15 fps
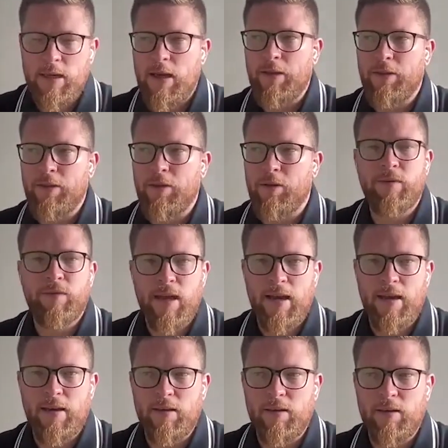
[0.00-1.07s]
And the
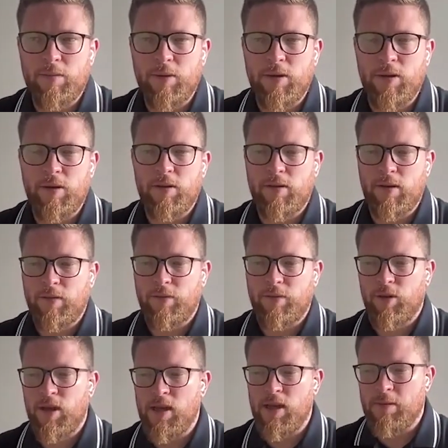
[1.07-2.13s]
reason for that is
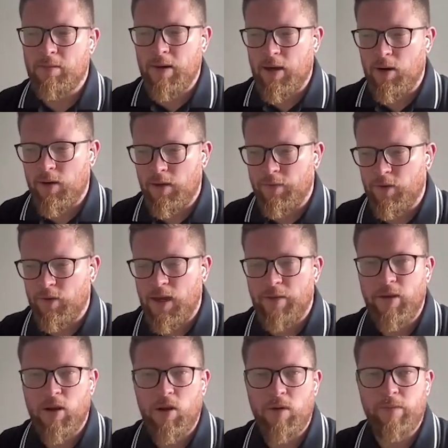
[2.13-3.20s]
because if you think
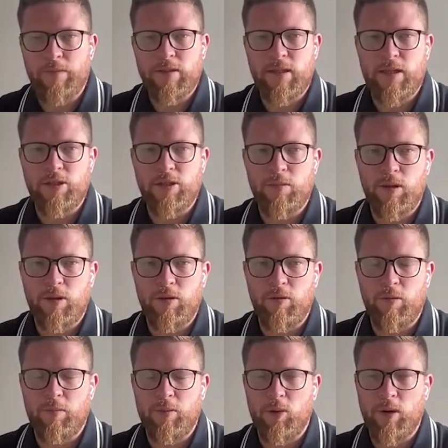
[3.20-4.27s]
about, if you're having a
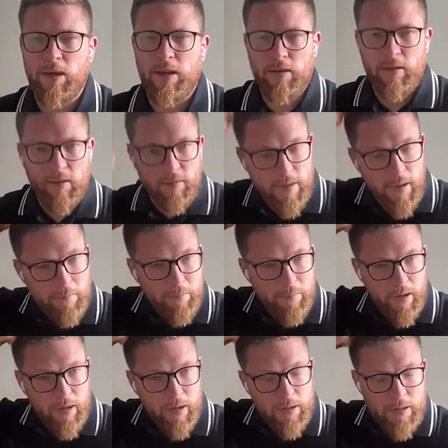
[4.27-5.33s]
conversation with your employee in
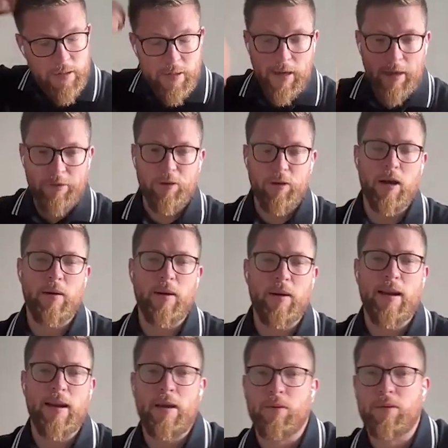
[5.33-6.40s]
December and
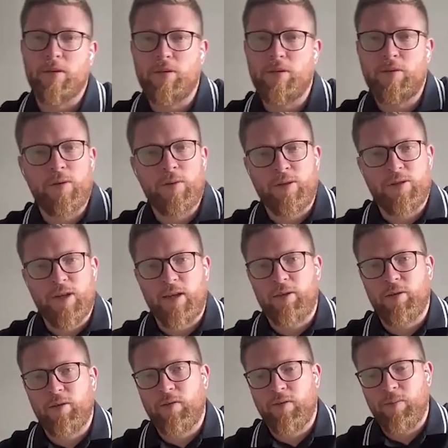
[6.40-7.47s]
you're going, hey, what did you
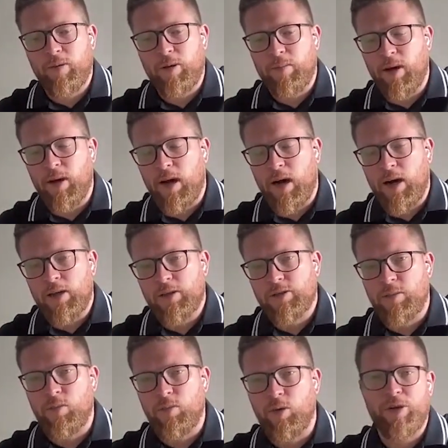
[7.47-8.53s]
do in January, February,
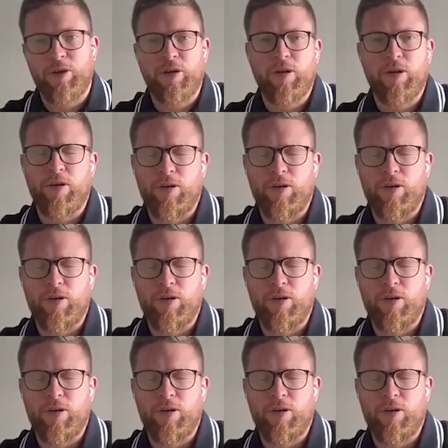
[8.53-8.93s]
March, and